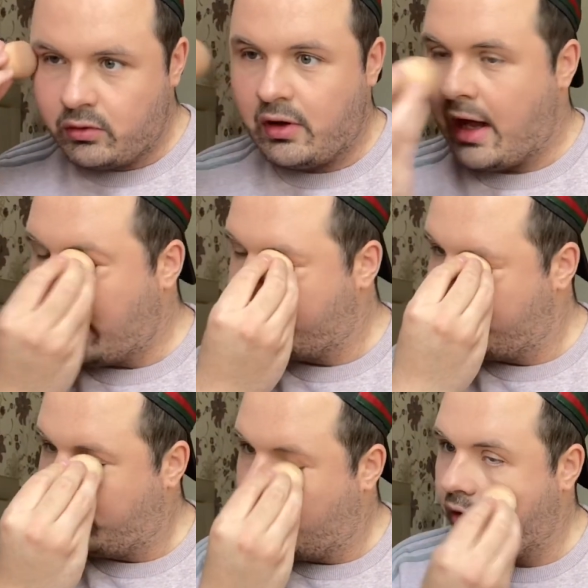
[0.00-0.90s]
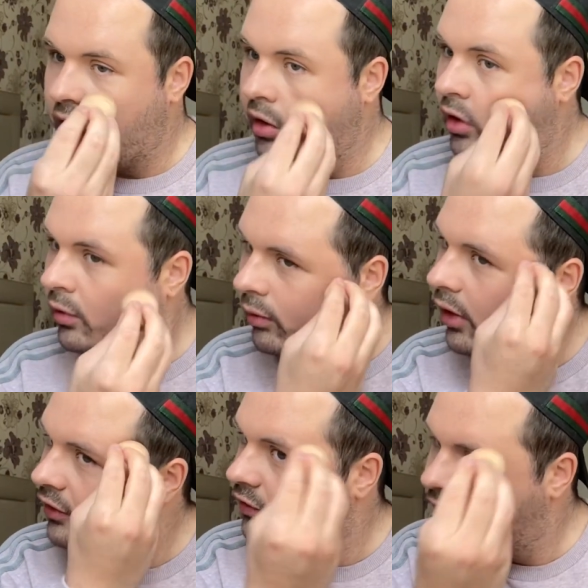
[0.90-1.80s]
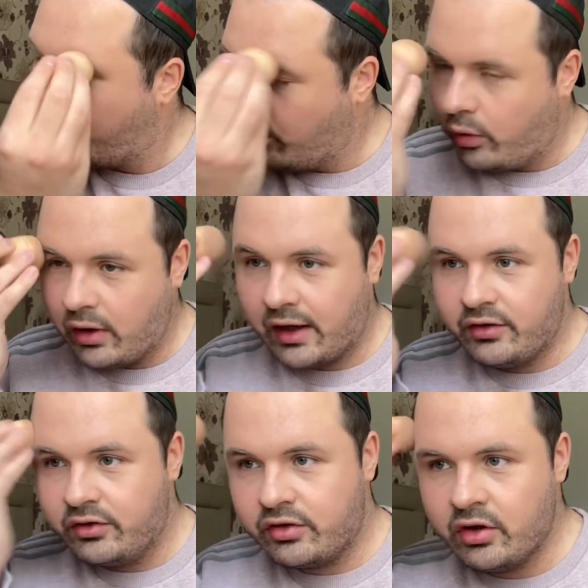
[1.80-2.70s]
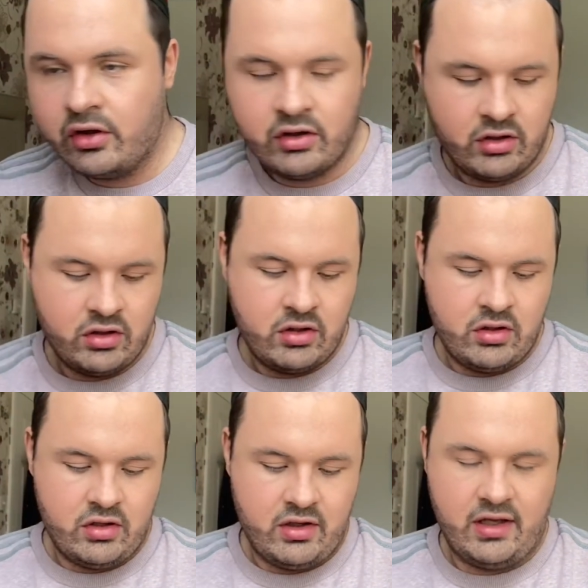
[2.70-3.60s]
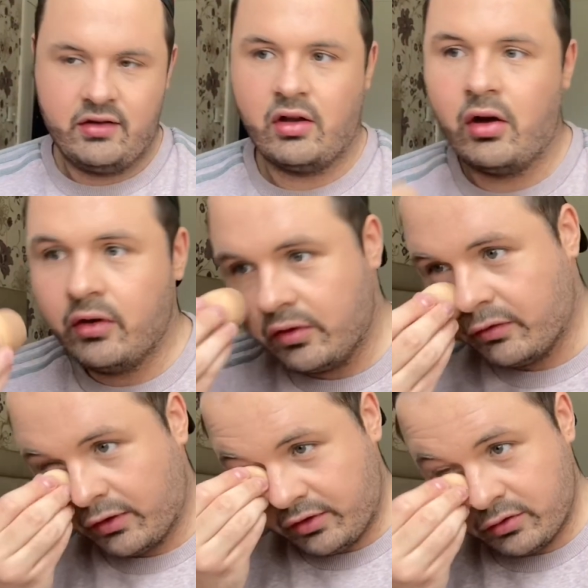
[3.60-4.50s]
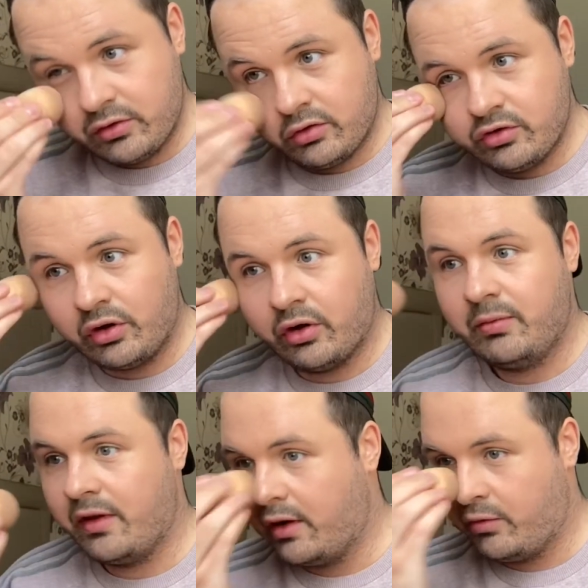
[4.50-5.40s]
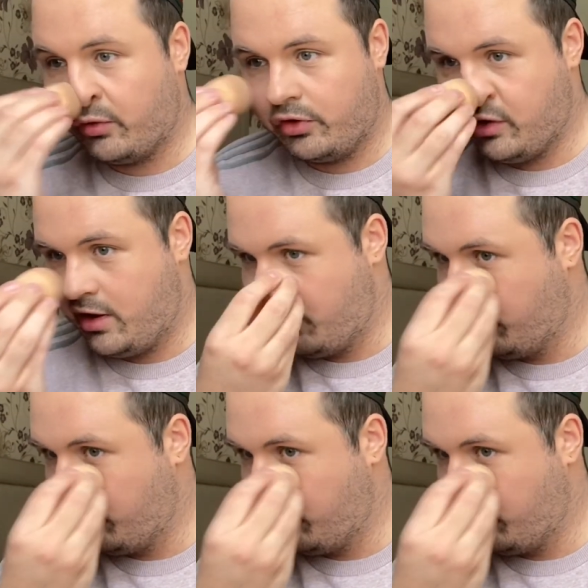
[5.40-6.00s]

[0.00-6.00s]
acting on what I thought, and he's kind of like showing me that it wasn't him.